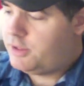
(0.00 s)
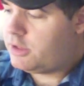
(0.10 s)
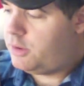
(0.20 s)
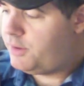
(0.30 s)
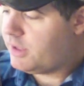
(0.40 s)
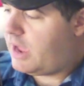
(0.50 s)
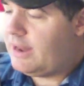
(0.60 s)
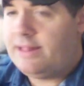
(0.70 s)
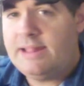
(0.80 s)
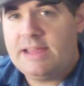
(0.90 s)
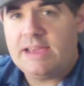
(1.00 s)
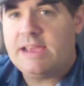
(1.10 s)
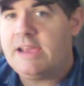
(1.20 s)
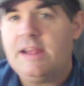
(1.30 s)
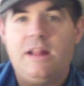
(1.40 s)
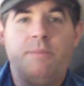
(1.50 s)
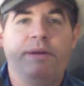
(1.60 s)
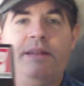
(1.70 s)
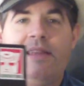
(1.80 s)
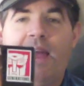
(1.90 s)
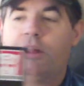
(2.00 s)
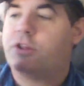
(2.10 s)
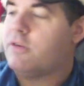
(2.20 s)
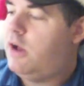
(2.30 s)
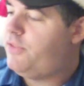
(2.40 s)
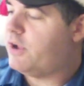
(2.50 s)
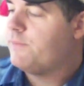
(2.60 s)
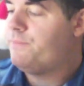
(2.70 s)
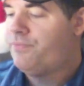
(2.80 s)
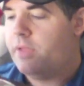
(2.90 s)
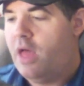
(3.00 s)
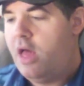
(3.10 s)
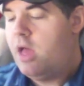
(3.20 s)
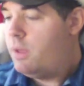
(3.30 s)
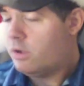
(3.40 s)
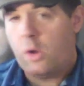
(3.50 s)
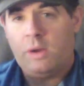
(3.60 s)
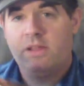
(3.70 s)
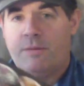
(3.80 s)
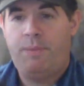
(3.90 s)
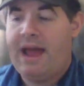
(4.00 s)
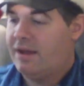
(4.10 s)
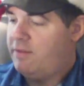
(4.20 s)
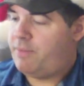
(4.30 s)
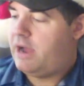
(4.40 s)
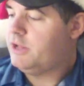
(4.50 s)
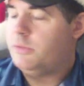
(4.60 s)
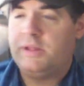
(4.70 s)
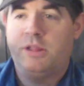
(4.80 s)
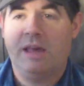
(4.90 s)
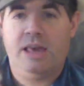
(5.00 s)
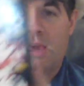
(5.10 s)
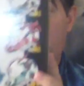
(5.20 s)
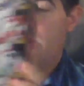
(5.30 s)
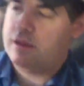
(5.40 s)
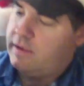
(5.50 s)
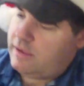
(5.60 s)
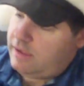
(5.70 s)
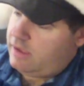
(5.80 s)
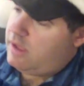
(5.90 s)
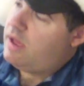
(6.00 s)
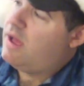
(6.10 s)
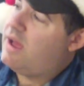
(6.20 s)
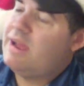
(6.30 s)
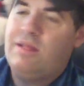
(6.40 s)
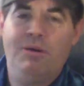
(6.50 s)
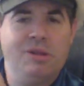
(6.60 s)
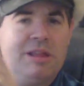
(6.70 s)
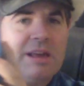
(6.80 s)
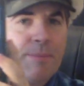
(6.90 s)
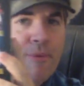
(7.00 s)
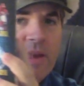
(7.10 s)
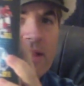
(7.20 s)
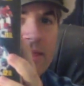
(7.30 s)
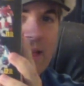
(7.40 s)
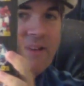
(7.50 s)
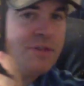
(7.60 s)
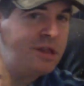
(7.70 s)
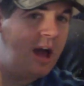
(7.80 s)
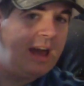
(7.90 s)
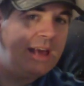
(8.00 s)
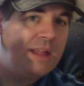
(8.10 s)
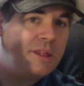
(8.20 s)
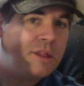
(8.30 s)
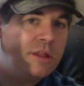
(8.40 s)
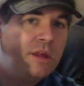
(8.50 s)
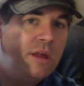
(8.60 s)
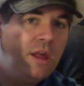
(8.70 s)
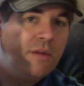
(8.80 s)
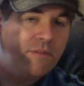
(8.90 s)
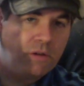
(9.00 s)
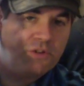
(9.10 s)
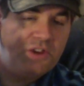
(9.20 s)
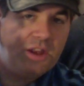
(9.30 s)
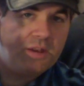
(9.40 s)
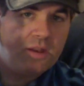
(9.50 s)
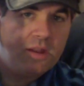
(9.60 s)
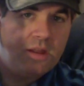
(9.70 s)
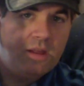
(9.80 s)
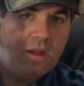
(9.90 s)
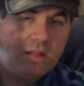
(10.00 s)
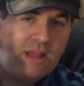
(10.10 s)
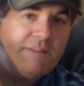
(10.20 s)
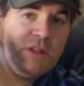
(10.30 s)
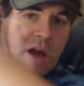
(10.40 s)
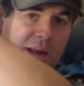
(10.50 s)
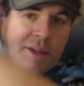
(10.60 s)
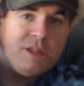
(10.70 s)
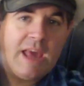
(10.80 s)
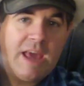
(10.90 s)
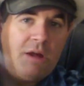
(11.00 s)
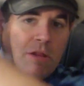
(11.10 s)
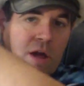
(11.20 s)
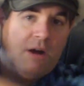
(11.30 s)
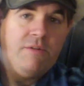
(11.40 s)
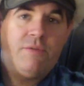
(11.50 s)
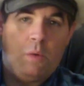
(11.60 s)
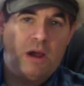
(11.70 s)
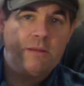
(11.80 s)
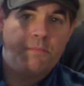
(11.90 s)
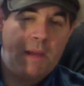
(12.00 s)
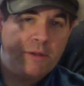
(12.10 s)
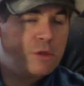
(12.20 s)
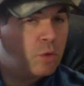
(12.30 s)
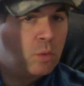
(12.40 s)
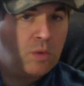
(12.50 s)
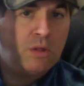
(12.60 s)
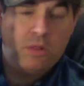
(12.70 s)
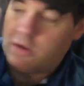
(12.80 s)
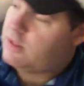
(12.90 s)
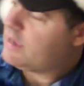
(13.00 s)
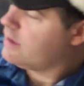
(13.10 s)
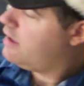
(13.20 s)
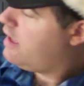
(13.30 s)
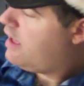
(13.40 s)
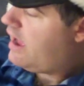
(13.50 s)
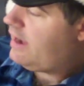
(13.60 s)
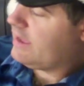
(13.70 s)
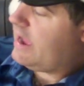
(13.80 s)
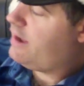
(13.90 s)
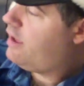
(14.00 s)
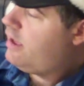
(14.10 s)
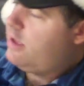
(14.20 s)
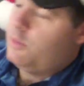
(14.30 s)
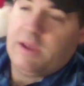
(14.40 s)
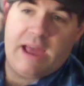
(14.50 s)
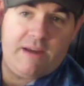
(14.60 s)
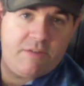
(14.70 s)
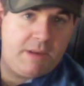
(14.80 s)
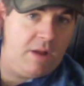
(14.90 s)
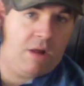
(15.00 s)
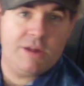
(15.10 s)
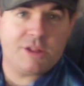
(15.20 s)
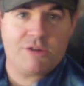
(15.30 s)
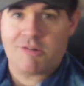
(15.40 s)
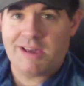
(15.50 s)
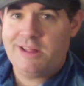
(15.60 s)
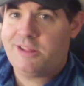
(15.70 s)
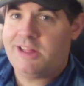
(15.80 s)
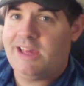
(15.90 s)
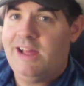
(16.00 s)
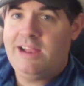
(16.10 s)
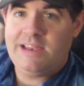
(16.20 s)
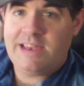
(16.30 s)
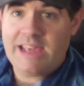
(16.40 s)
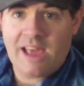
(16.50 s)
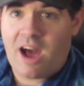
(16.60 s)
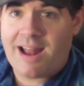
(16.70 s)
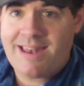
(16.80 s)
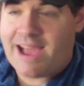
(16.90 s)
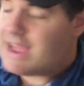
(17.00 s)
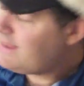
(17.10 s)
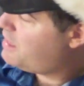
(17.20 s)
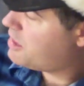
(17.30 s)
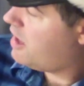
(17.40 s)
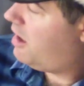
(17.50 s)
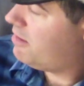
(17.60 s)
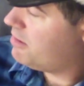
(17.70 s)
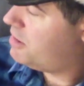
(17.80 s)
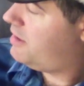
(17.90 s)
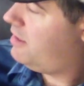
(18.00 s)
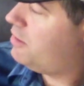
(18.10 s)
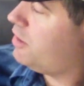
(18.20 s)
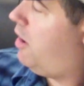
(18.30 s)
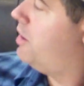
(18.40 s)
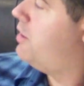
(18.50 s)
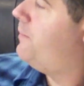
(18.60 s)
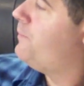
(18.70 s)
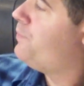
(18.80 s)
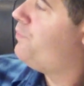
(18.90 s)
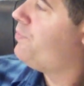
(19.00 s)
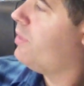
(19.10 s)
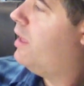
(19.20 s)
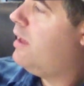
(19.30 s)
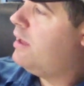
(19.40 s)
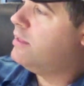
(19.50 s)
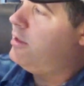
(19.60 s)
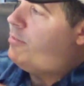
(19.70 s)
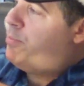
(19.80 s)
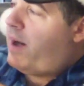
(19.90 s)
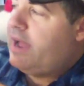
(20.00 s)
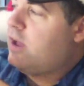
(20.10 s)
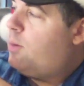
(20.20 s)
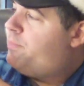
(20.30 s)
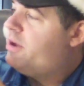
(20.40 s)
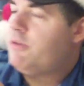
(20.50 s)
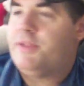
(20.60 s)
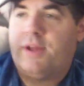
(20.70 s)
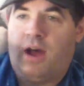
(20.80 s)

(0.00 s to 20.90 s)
so it's got a little bit of texture on there. Going to the back of the box, we see it looks like a pretty life-size version, a life-size scale of what Menasor will look like. And again, we have him in all his crazy neon 90s colors, and it looks awesome. Little bio up there on the